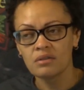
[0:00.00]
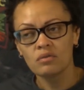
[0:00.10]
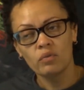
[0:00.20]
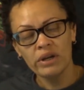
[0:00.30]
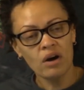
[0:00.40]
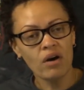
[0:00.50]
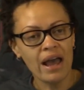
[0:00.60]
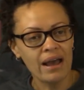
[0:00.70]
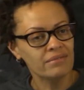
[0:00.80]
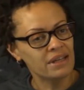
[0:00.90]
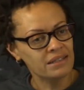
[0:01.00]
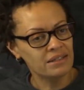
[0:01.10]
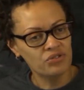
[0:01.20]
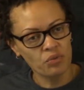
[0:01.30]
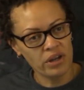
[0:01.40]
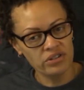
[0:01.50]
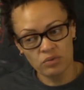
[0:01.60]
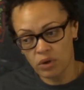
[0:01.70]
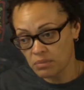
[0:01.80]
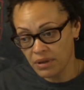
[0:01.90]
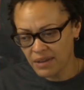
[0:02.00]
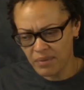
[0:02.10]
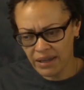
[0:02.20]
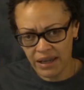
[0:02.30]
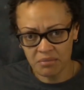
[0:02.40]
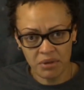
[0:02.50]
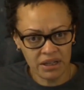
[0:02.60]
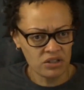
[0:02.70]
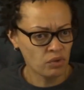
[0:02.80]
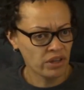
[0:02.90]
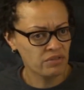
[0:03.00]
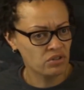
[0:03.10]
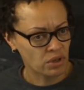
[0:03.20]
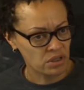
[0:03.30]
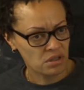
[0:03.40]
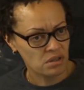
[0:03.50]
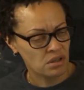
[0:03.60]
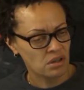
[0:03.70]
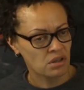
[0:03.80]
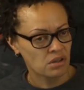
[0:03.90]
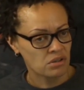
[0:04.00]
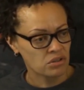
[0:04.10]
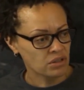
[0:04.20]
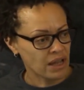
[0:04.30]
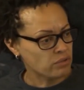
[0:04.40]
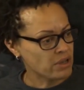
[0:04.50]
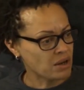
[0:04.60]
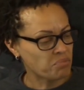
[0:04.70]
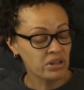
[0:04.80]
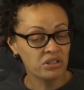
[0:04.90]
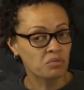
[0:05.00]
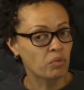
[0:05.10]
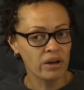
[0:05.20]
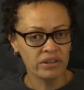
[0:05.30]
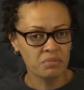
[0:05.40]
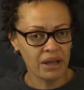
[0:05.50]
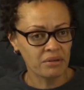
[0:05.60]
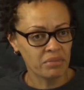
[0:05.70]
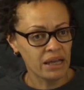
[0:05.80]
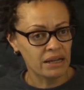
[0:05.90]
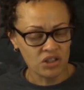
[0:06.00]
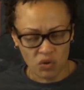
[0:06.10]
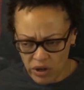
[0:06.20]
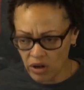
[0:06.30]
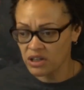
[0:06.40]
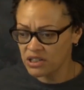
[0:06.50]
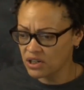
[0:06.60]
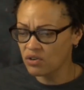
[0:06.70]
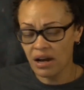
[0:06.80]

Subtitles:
We don't have that situation where the black man got the money, he's going to give it to us. So like we got a bunch of wealthy black men, and so we're going to center